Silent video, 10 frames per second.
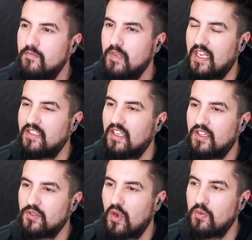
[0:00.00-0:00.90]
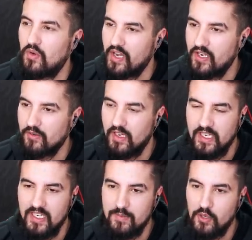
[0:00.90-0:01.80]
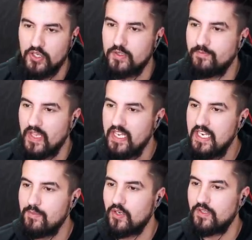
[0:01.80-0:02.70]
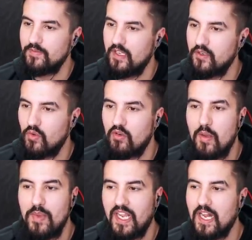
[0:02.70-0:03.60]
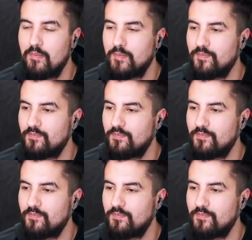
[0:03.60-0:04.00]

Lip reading: Yeah, see, like there's right one right here, hidden in a bush. Hidden in a bush. Then you just run around, pick it up.